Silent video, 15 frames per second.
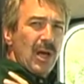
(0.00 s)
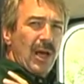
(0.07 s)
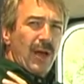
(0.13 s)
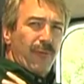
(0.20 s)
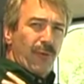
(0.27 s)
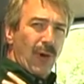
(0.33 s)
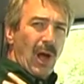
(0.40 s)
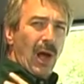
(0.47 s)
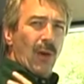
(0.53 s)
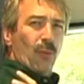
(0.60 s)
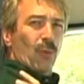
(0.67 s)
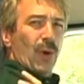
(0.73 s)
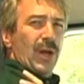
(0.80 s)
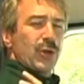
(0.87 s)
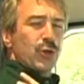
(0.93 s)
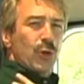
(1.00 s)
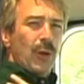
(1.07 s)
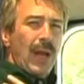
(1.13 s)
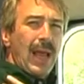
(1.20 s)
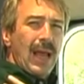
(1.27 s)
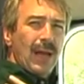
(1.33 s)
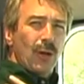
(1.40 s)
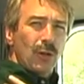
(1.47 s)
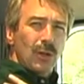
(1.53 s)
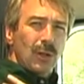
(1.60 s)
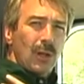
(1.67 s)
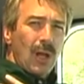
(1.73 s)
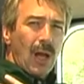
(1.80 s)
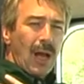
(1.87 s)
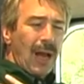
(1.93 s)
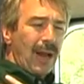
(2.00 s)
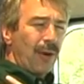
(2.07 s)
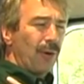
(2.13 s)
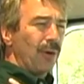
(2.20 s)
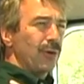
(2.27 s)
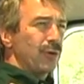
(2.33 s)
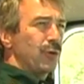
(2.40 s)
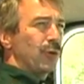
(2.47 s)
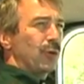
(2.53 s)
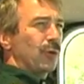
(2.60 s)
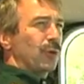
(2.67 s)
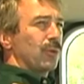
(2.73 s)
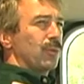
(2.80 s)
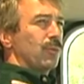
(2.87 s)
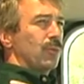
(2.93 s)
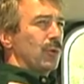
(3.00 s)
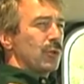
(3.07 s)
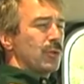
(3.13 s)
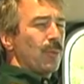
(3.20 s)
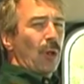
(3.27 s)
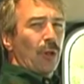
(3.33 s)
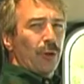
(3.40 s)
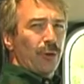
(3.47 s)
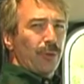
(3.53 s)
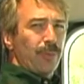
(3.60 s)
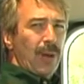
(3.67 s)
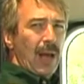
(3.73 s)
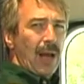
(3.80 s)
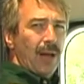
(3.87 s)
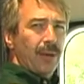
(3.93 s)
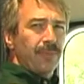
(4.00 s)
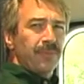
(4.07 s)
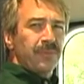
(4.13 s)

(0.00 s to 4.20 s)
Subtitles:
If not, raise your hand a little higher into the small of your back.